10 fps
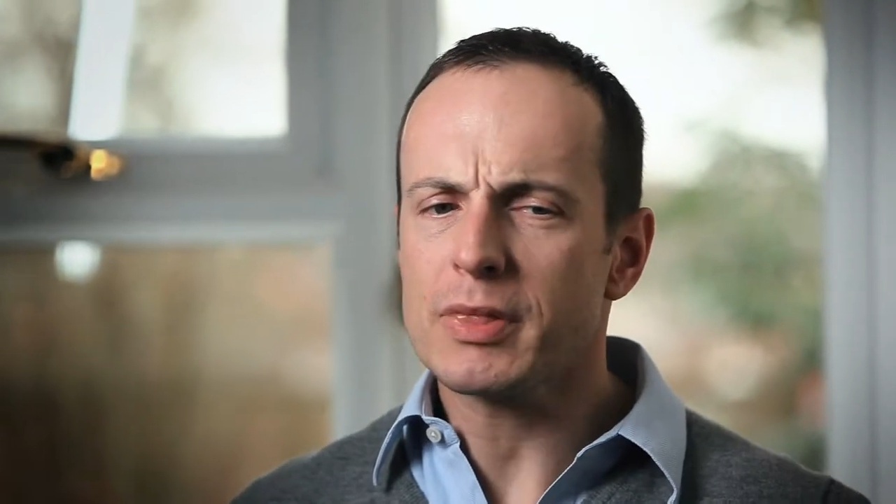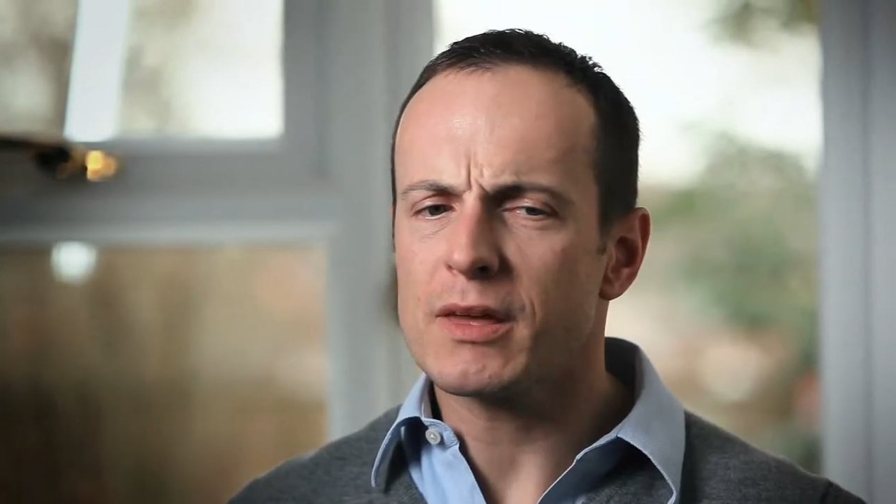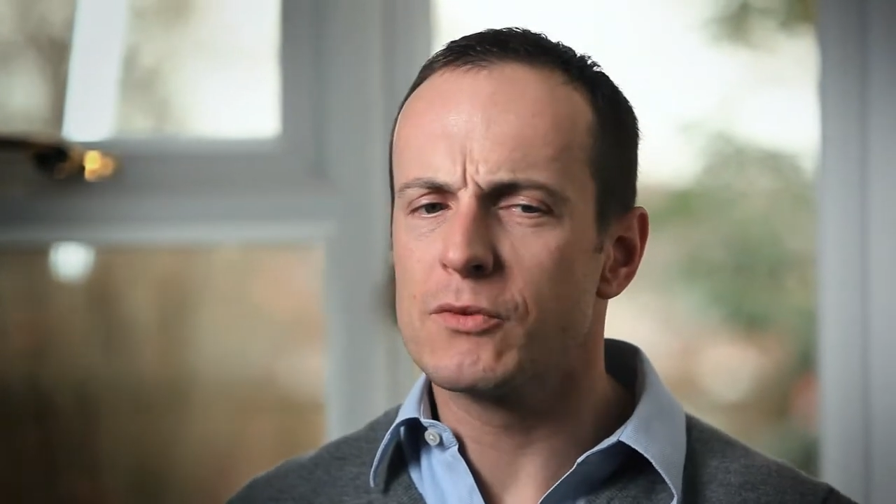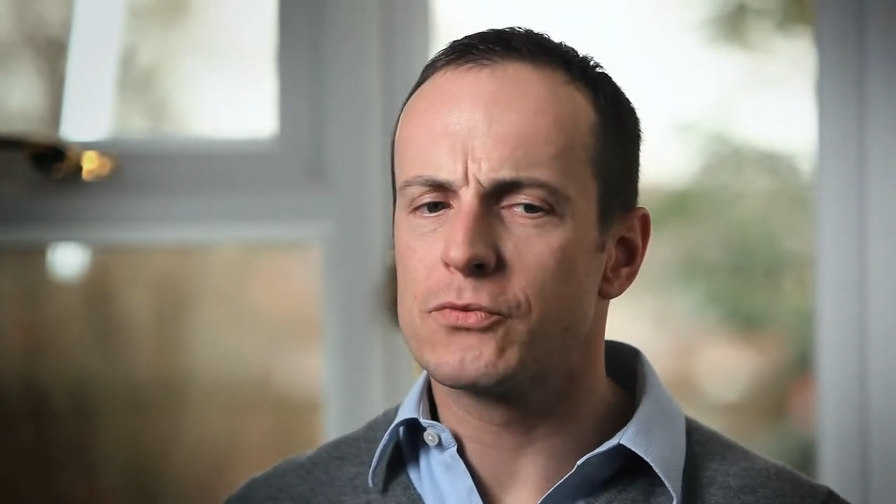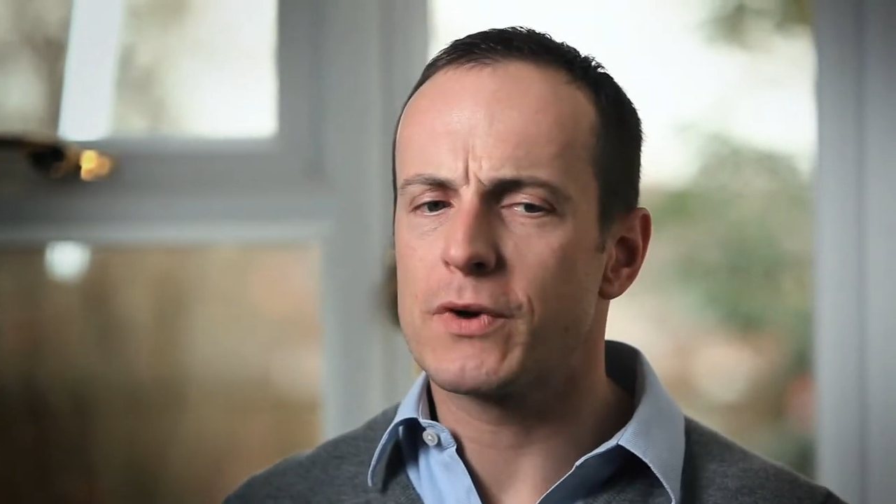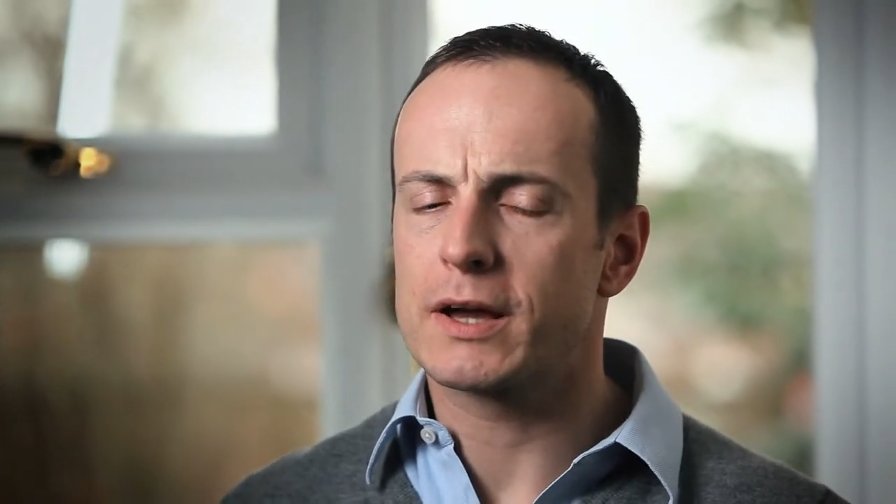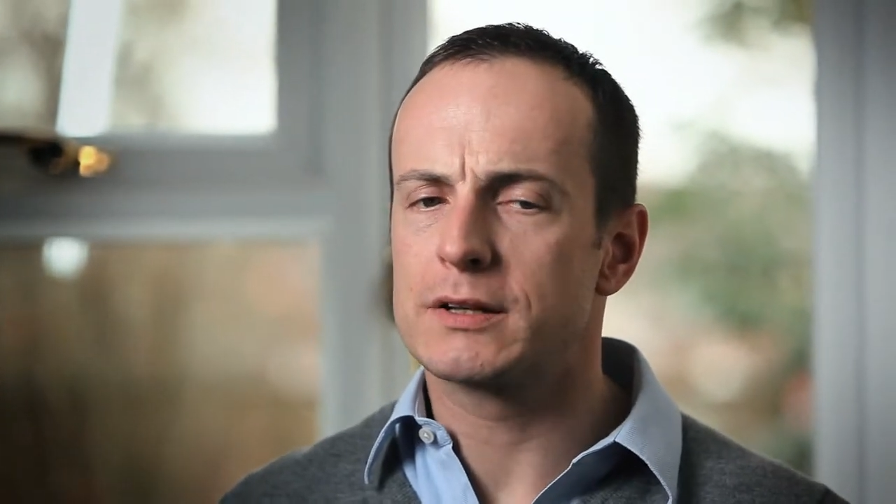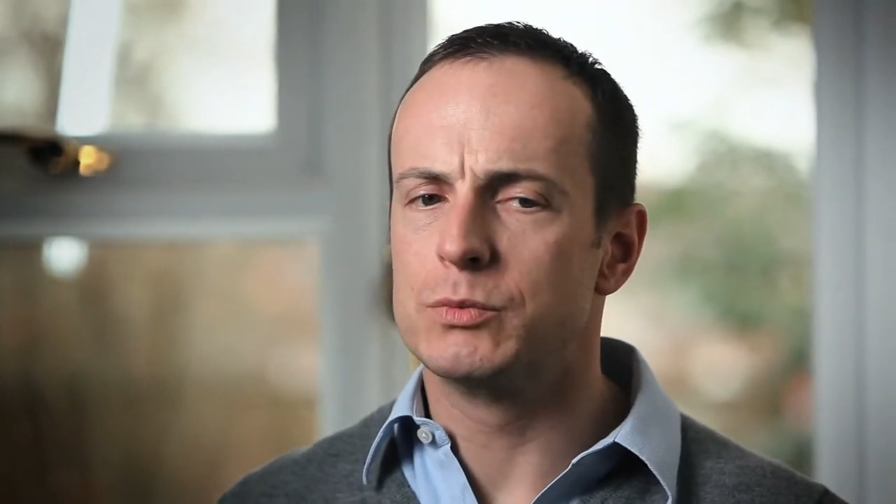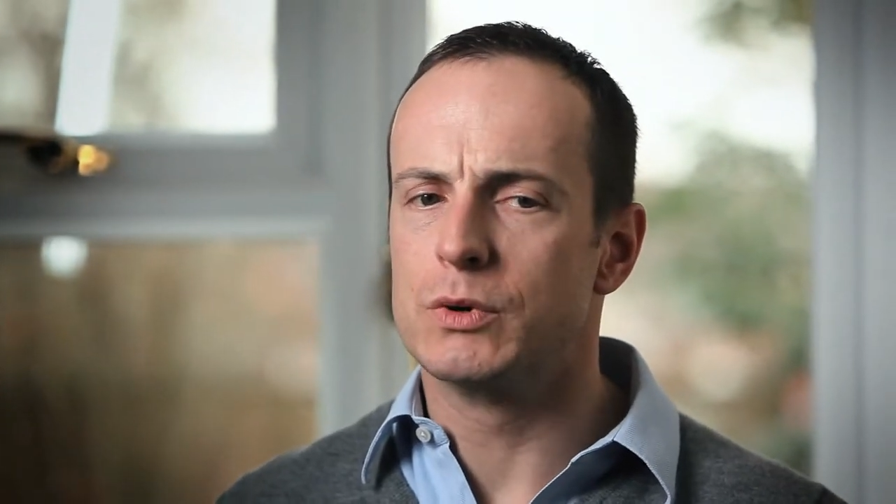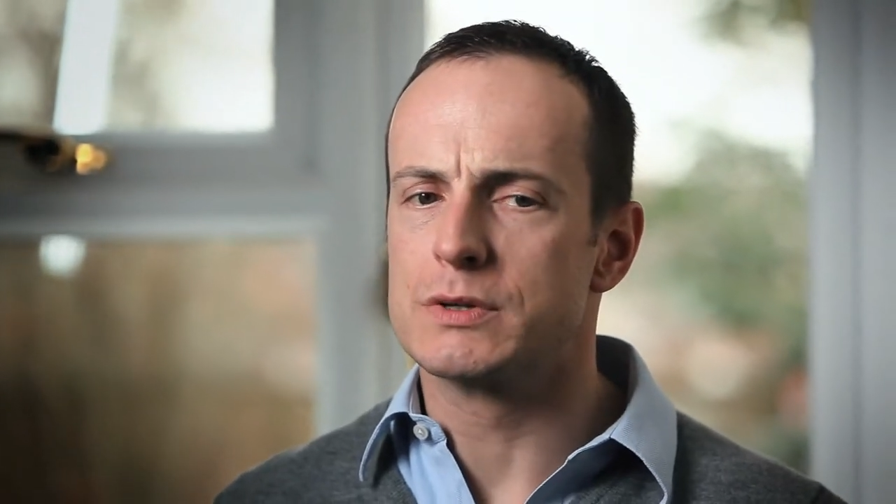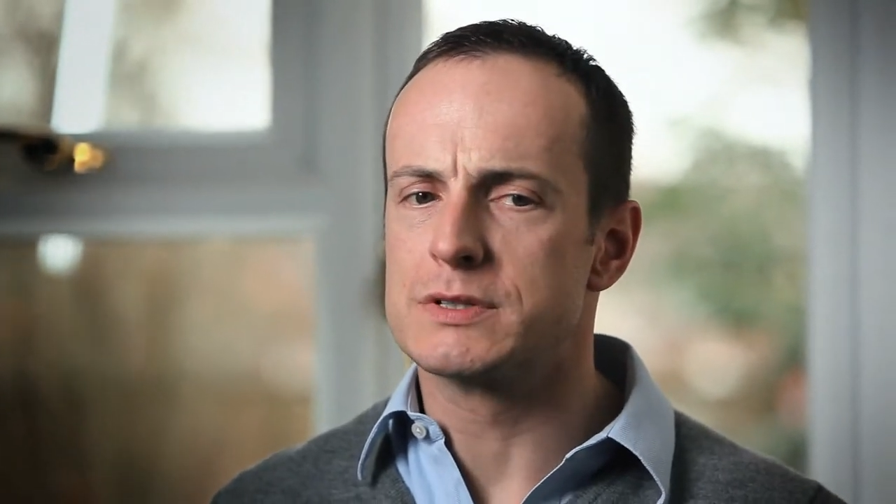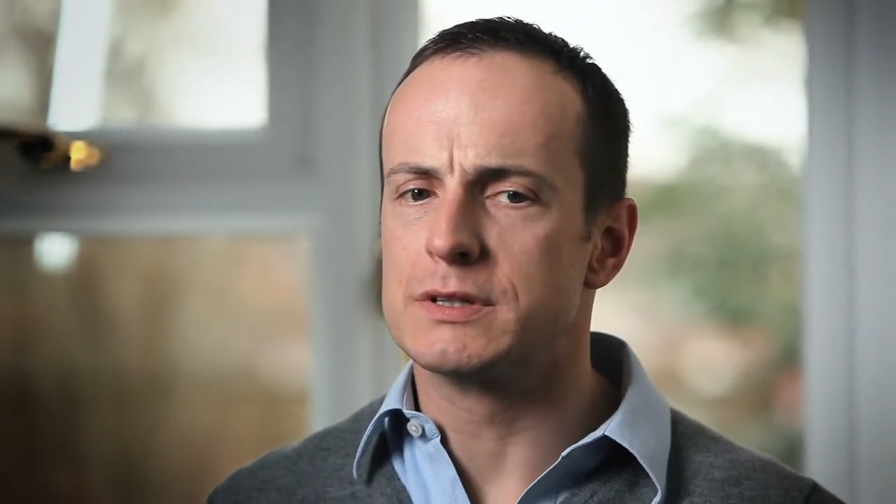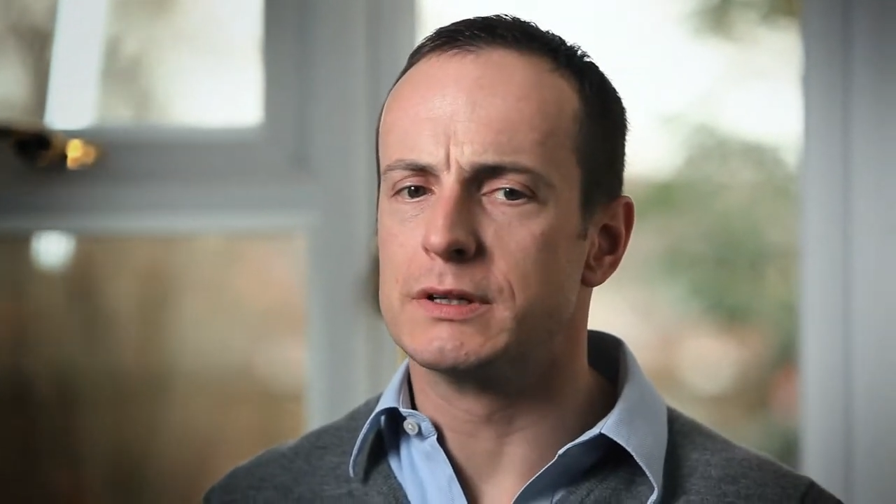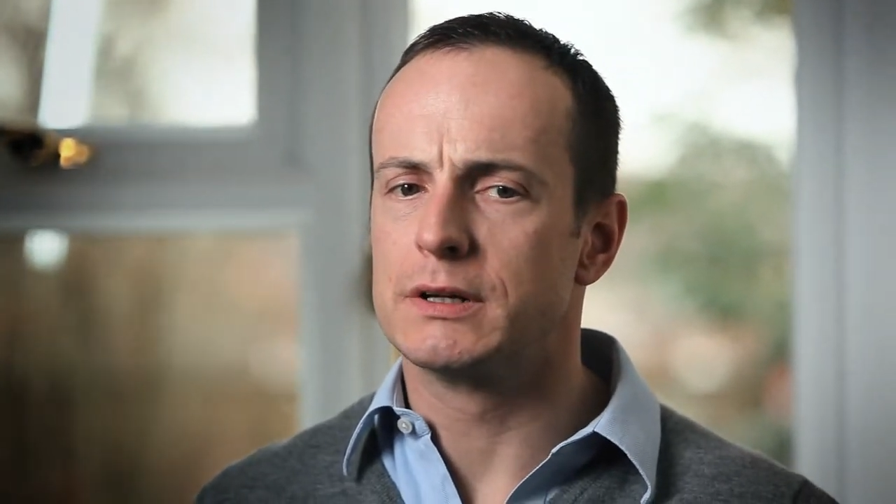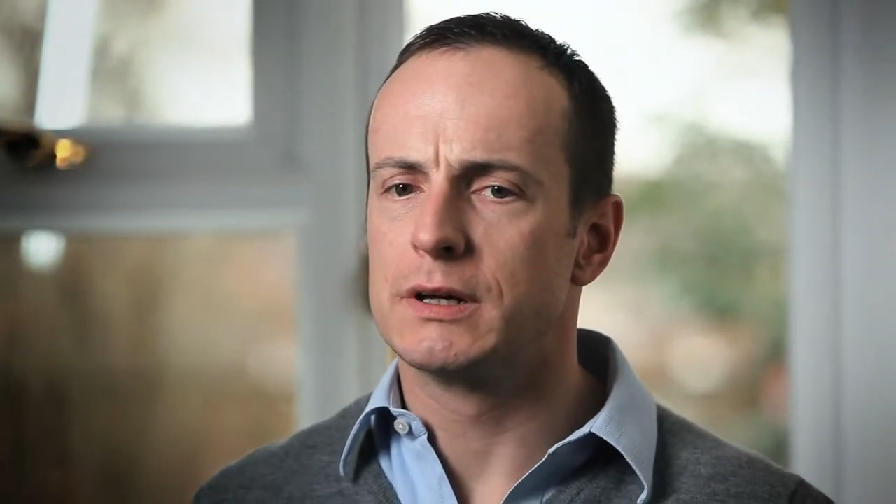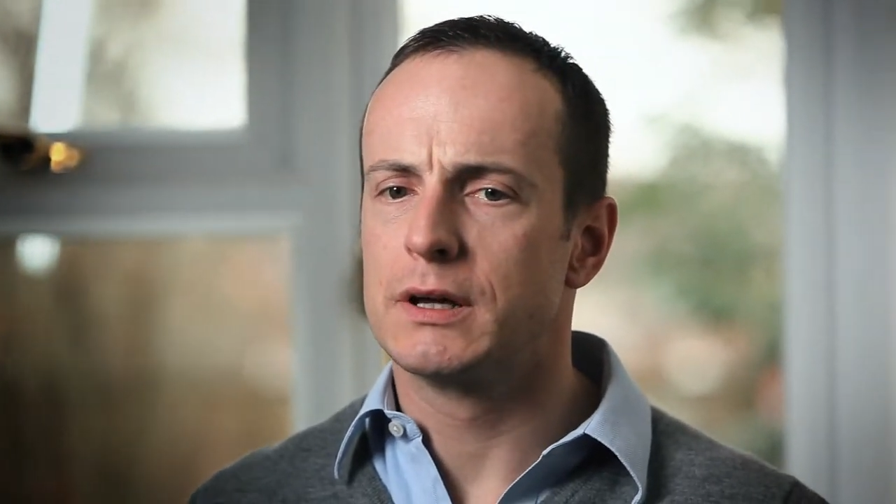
effect was that